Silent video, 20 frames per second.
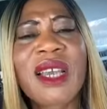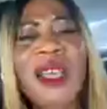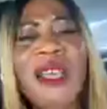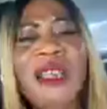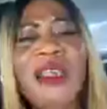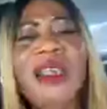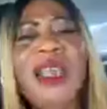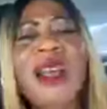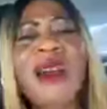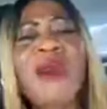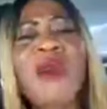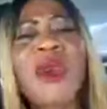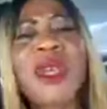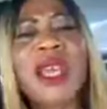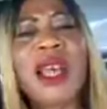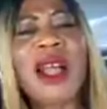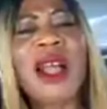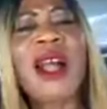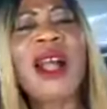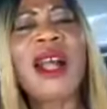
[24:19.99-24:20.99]
that we
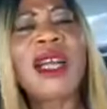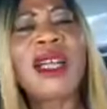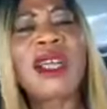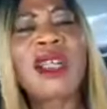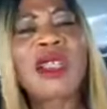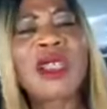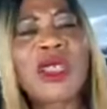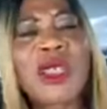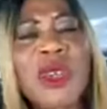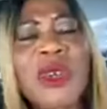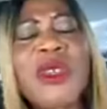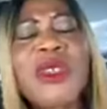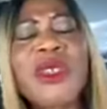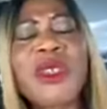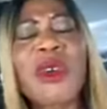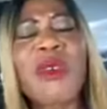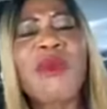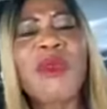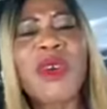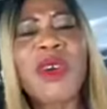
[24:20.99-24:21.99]
are sons
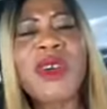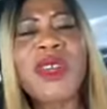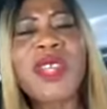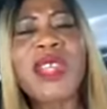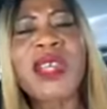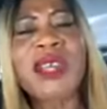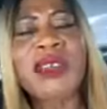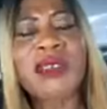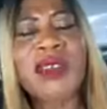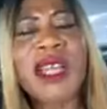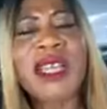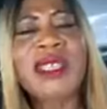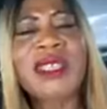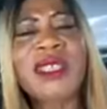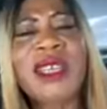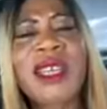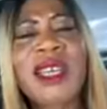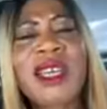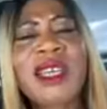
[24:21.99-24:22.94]
of God in Christ,